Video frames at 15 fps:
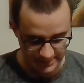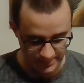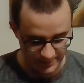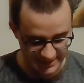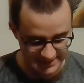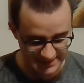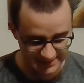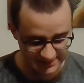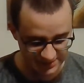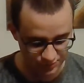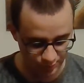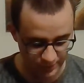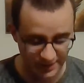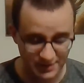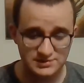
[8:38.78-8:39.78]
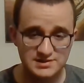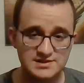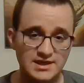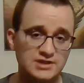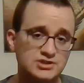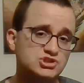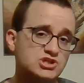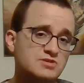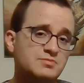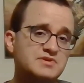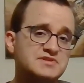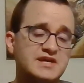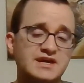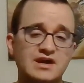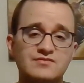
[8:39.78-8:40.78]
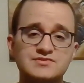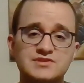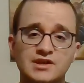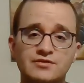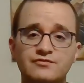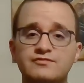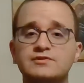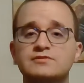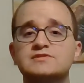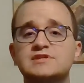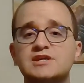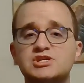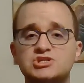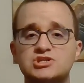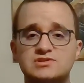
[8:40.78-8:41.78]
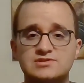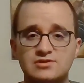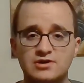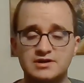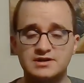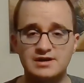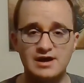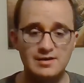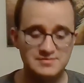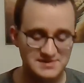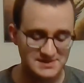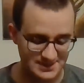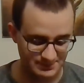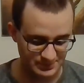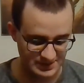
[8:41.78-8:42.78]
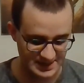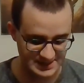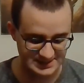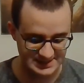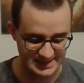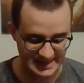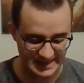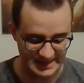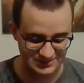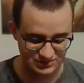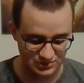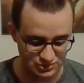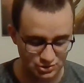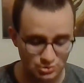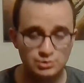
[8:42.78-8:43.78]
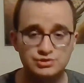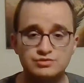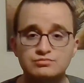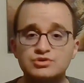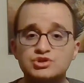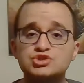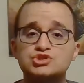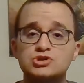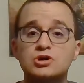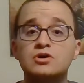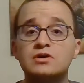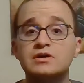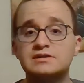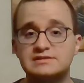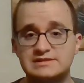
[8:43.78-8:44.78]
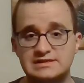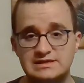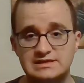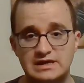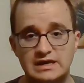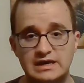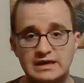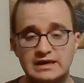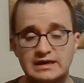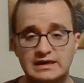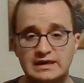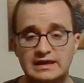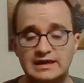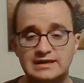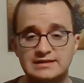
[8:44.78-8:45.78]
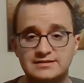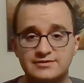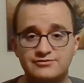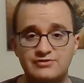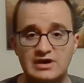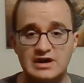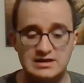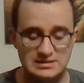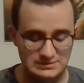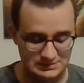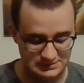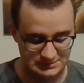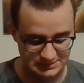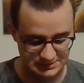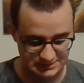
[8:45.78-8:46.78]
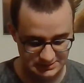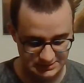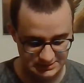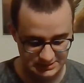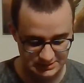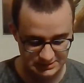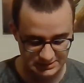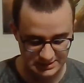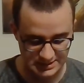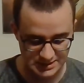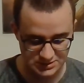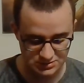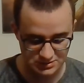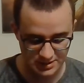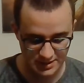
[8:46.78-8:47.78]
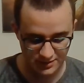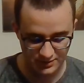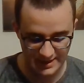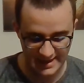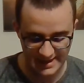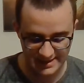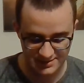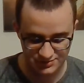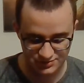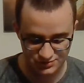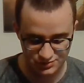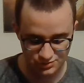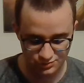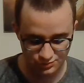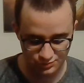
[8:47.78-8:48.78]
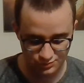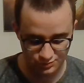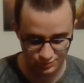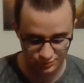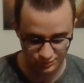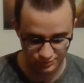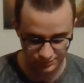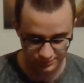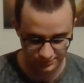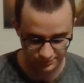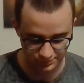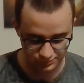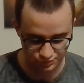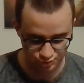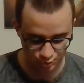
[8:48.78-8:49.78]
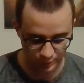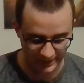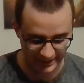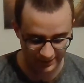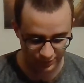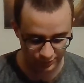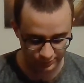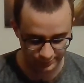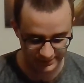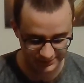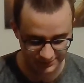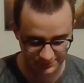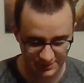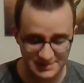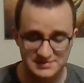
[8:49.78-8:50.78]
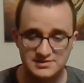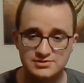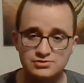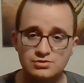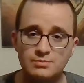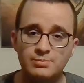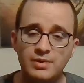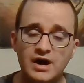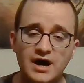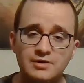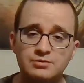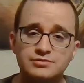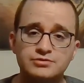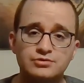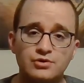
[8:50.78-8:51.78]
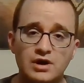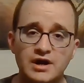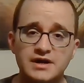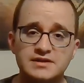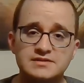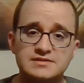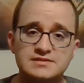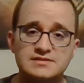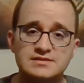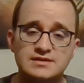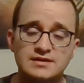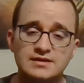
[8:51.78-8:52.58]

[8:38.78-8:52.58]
And this is where sonship, as I have done a few teachings on, comes to place. It has to do with maturity in the faith. And you know, as you dwell with Christ, as you abide with Christ,